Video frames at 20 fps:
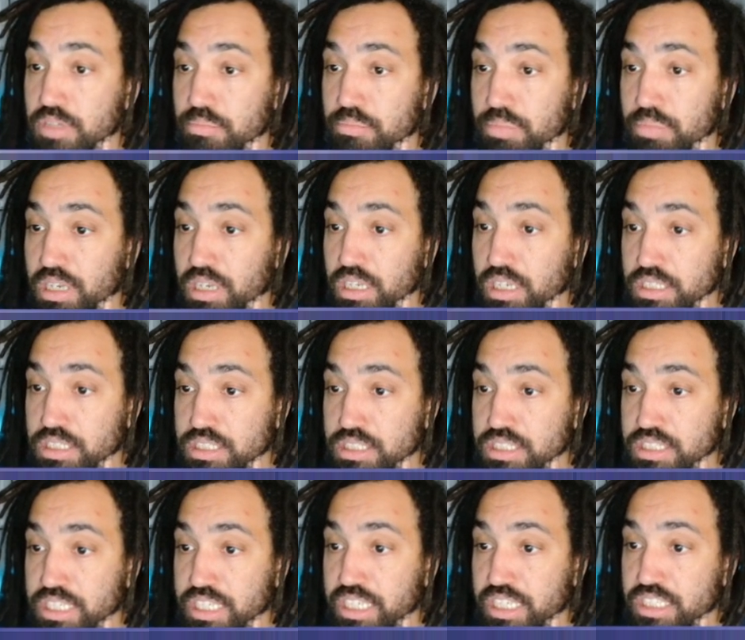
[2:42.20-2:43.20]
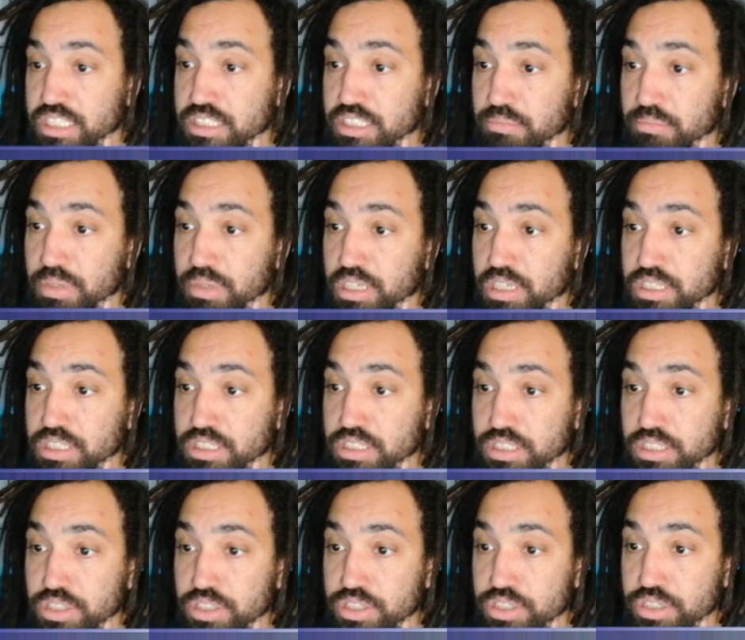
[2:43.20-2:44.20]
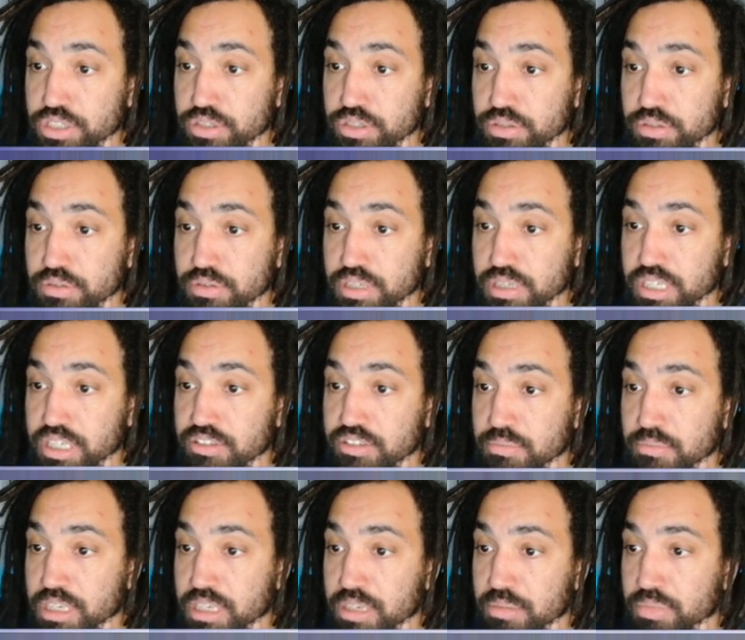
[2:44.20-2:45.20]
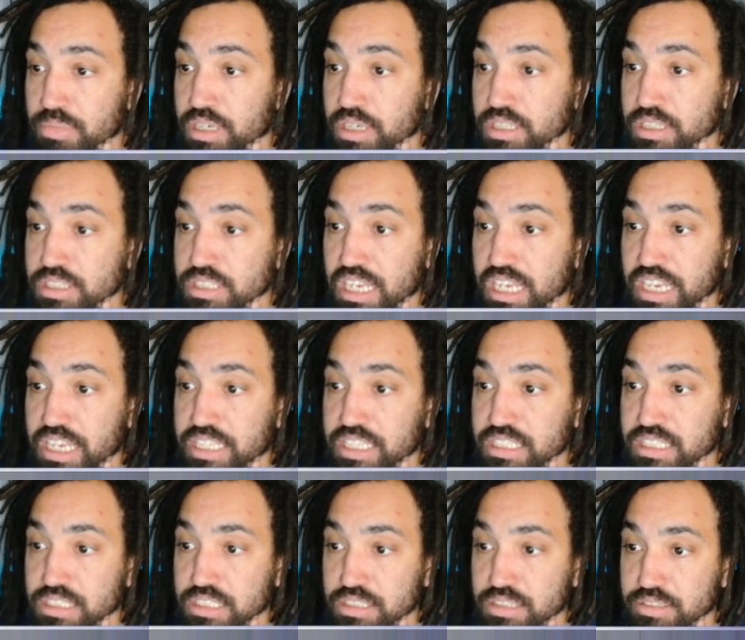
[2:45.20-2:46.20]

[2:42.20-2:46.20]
plus 6 plus 2 gives me plus 8.